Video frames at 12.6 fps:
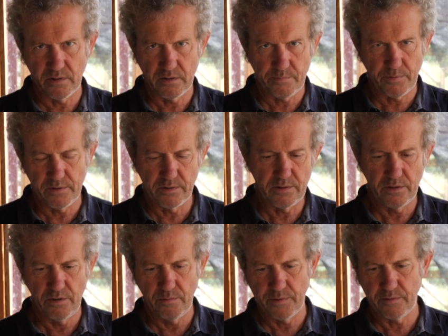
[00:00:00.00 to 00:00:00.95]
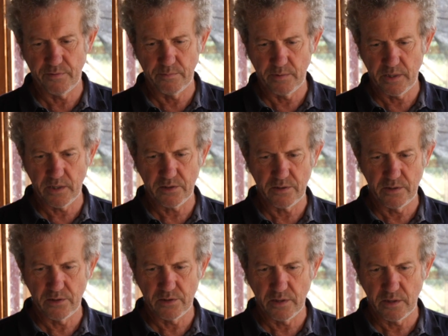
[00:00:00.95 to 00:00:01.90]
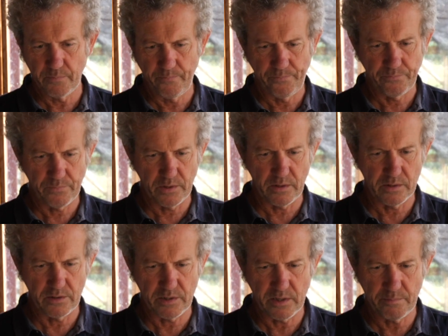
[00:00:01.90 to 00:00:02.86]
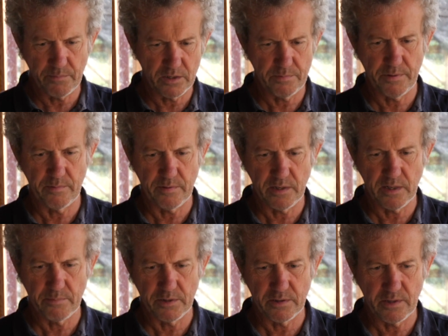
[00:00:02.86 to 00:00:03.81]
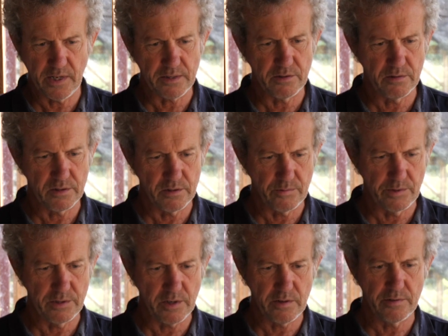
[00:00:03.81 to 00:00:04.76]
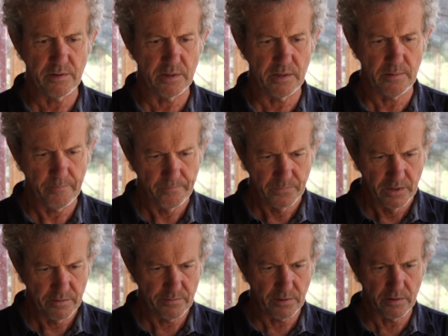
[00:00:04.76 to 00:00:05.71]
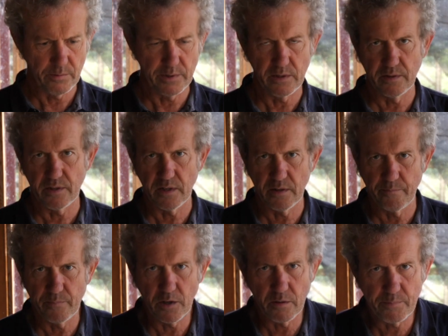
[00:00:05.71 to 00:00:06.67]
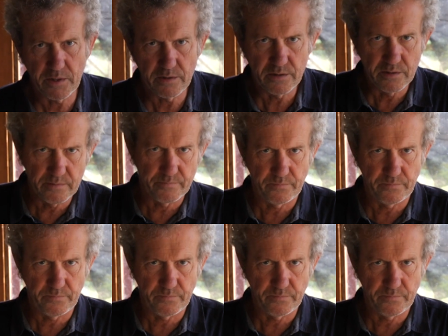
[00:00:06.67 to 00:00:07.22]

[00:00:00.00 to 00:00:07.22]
is predetermined from last year. So I'd say most people are, but the Dark Knight's doing his own thing, following Oppie's